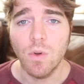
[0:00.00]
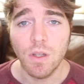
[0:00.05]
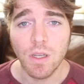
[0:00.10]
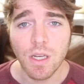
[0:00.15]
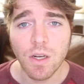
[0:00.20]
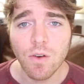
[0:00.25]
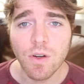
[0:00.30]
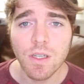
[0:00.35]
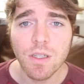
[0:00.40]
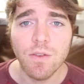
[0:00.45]
Well,
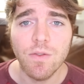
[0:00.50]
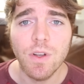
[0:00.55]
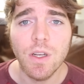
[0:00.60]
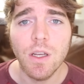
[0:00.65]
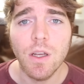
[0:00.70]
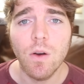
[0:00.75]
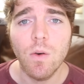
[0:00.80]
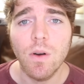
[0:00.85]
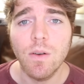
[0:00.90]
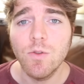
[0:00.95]
here is a
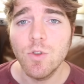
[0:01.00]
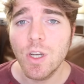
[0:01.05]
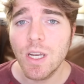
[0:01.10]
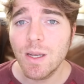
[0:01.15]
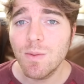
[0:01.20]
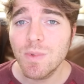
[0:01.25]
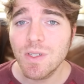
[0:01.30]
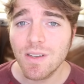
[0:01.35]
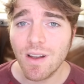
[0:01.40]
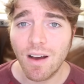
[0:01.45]
video of
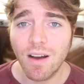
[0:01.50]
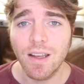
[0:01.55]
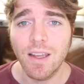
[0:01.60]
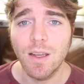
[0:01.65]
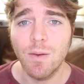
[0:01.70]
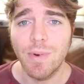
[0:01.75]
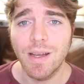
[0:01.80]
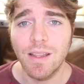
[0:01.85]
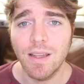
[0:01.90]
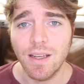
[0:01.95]
James
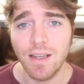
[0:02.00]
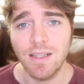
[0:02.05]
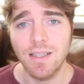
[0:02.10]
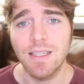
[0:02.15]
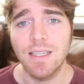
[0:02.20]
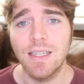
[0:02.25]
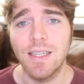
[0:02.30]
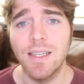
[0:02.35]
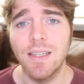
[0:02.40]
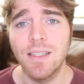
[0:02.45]
talking about the
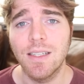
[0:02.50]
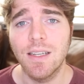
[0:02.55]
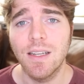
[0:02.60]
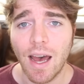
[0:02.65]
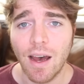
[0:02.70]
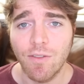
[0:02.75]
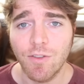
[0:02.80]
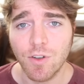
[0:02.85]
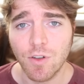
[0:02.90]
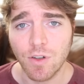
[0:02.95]
incident
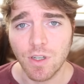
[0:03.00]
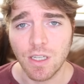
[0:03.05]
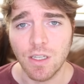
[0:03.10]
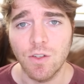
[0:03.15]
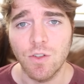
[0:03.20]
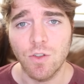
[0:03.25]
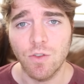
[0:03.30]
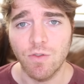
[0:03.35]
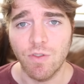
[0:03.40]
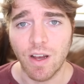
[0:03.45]
after
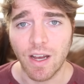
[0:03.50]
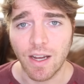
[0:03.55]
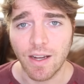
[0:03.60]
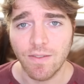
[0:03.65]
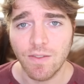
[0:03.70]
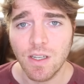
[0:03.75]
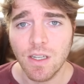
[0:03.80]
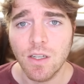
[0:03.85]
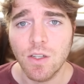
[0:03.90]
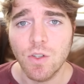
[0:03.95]
he
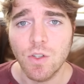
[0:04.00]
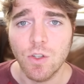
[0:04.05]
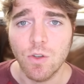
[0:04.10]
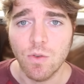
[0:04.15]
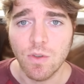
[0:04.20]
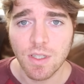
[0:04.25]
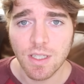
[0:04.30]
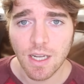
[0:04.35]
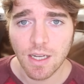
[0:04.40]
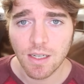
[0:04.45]
survived his
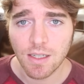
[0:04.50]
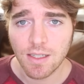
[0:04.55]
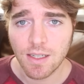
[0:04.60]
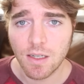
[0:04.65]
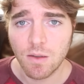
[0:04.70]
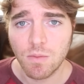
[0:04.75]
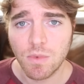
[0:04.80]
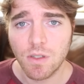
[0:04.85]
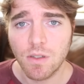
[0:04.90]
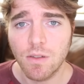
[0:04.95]
suicide
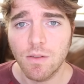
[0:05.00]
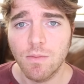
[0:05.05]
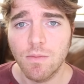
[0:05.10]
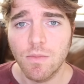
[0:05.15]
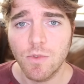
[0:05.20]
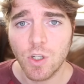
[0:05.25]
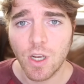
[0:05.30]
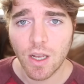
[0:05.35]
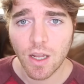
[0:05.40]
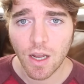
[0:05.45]
attempt.
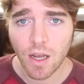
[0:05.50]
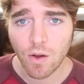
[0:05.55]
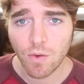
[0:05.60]
Check it